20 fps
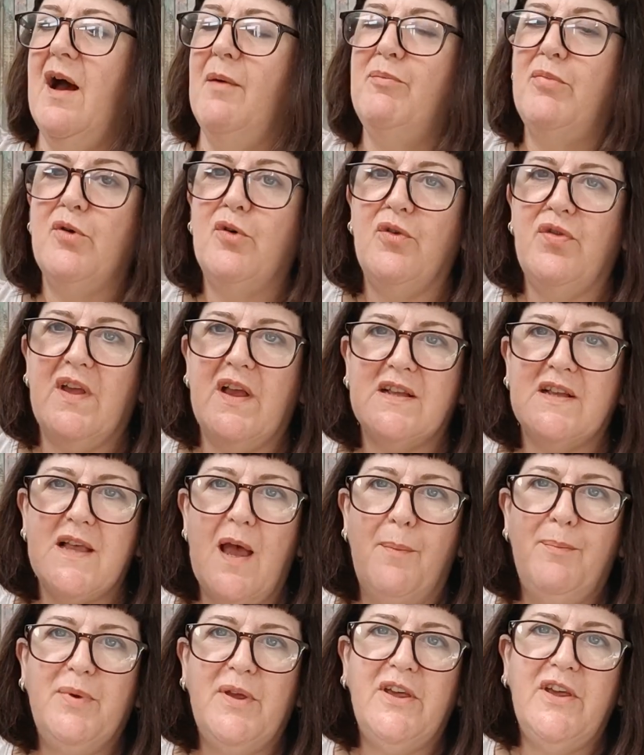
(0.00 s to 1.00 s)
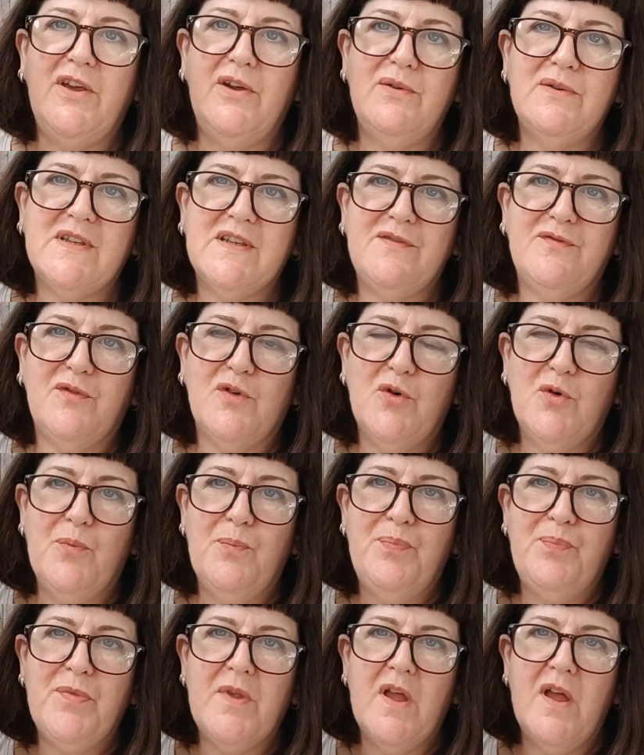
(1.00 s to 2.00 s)
I bought this
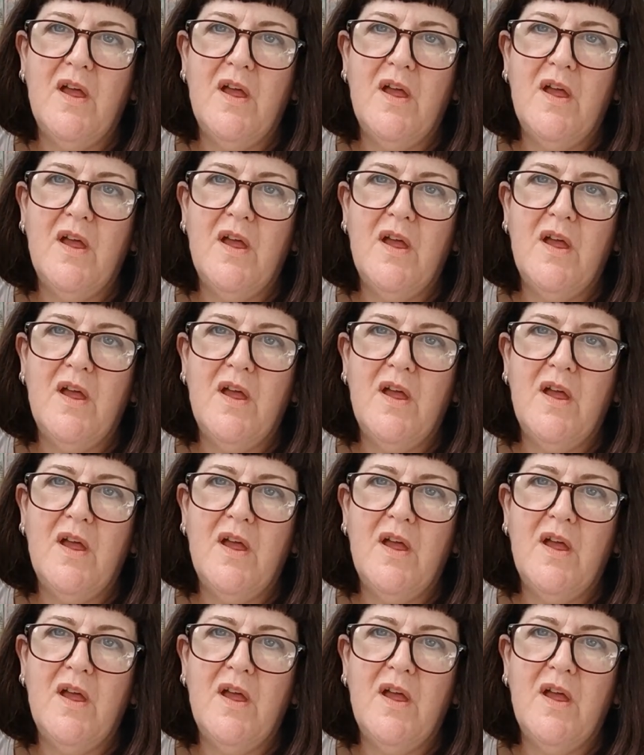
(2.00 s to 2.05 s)
beautiful,